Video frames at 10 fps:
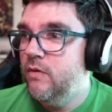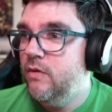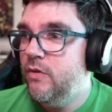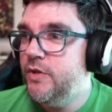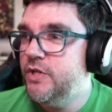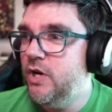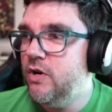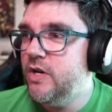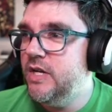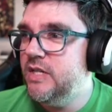The
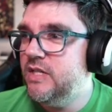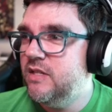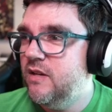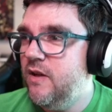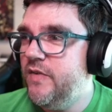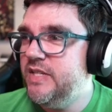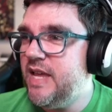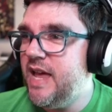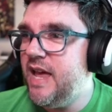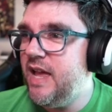darkness of his
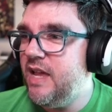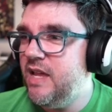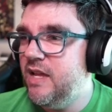eye!